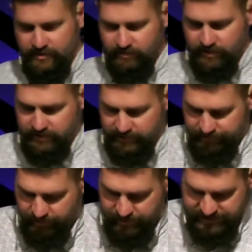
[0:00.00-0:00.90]
we're looking
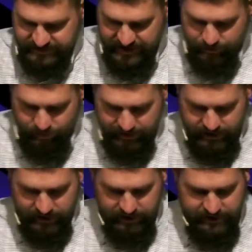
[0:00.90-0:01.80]
forward to seeing what
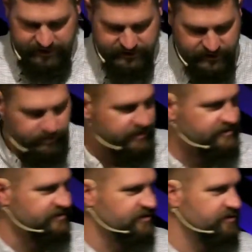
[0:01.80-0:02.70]
God is going
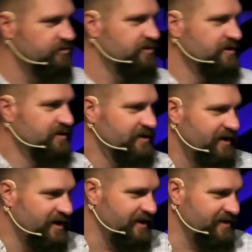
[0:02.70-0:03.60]
to do uh,